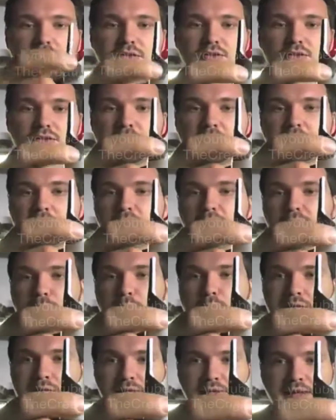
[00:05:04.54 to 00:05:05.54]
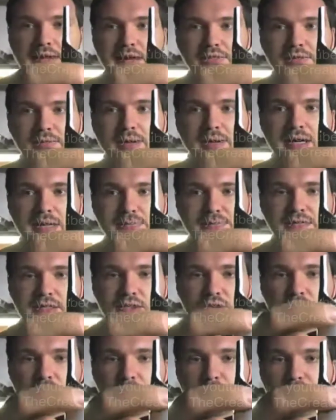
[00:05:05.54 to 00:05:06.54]
you're not only rounding out the bottom
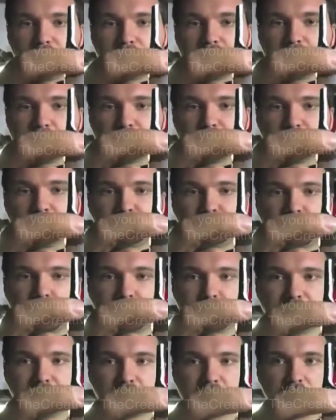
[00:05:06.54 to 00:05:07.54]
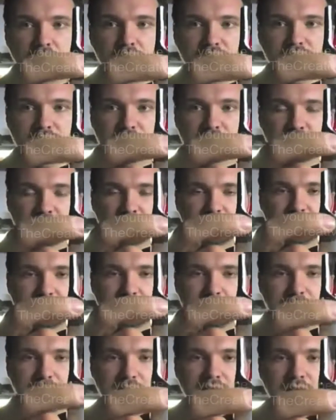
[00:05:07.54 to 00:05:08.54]
section here, but you're also forming the curved sections
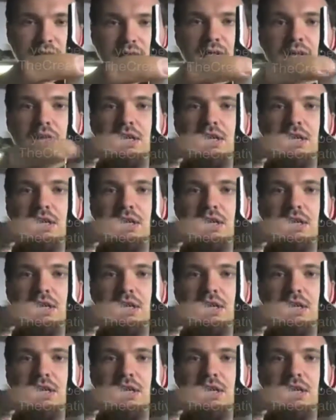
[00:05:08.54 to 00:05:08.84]
up here.